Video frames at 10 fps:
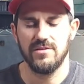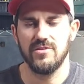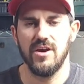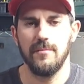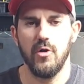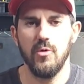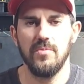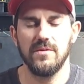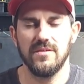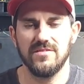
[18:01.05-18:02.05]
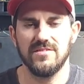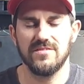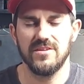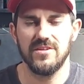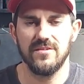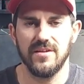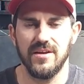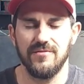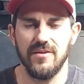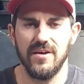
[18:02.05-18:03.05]
So I'm hoping this is the year that
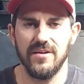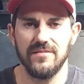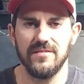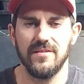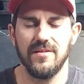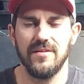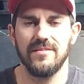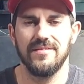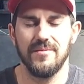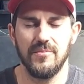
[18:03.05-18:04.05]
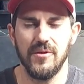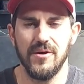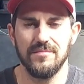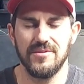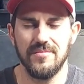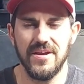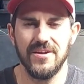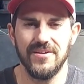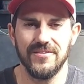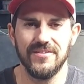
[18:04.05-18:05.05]
I find the plum
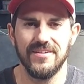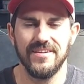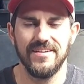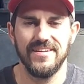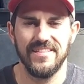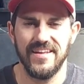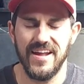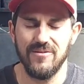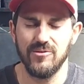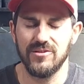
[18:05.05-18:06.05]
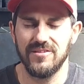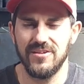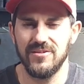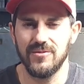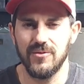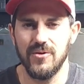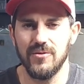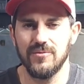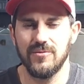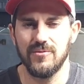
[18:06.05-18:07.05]
tomato that I will continue to
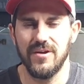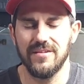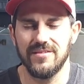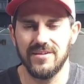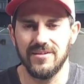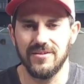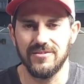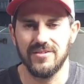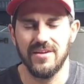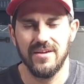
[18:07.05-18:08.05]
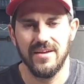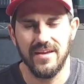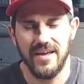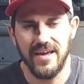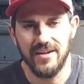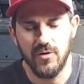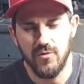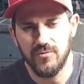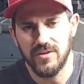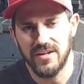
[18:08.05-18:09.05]
grow throughout the years. And
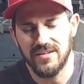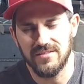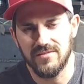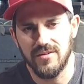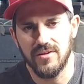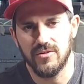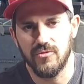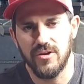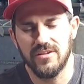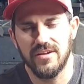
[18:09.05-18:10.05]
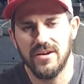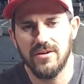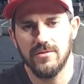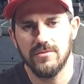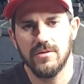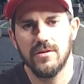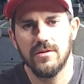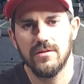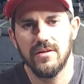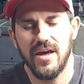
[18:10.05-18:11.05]
hopefully it is the Granadero
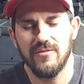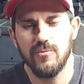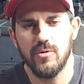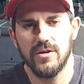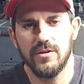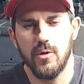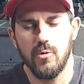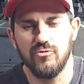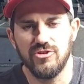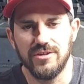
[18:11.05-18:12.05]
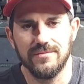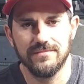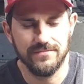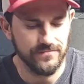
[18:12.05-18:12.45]
F1 OG.